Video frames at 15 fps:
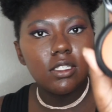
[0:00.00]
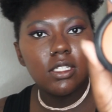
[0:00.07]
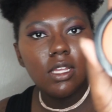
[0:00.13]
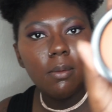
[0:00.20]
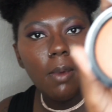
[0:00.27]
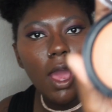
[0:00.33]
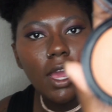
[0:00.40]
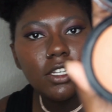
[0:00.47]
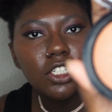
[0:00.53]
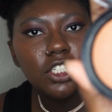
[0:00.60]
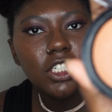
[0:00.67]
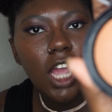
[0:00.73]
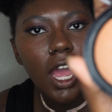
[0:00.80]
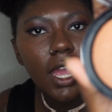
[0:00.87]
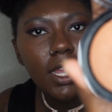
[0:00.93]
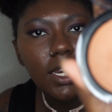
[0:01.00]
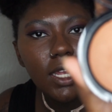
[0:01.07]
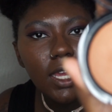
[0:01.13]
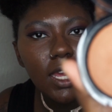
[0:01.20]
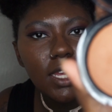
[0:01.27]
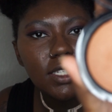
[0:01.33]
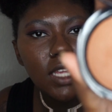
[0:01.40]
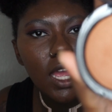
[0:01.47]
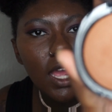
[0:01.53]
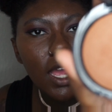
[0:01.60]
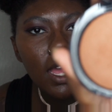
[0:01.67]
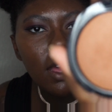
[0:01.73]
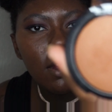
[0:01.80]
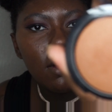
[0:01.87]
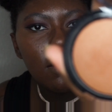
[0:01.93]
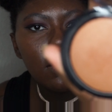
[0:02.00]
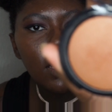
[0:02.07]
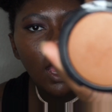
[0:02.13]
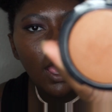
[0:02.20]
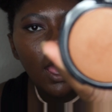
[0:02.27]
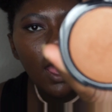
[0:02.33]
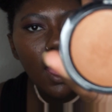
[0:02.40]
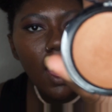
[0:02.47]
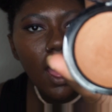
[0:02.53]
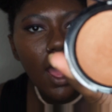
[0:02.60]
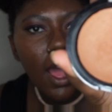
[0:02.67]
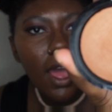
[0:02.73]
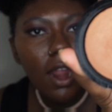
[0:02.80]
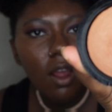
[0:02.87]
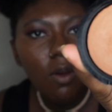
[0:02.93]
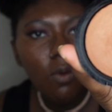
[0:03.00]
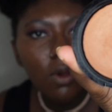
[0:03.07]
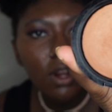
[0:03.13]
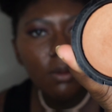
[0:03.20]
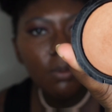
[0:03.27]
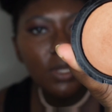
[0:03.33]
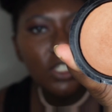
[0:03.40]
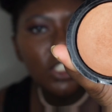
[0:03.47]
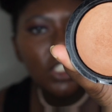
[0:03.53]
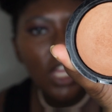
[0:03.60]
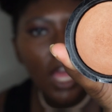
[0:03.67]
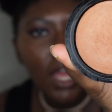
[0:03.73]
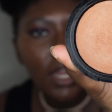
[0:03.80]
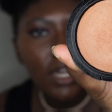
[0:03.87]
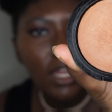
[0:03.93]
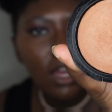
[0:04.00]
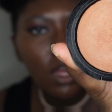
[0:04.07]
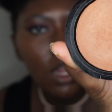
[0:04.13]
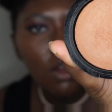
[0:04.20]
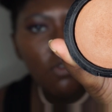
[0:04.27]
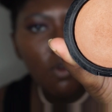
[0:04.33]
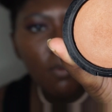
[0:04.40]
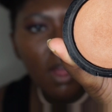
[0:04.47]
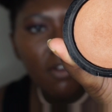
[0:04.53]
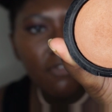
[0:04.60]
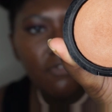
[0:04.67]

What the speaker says: semi-shiny as hell. Like I don't want to be shiny all over my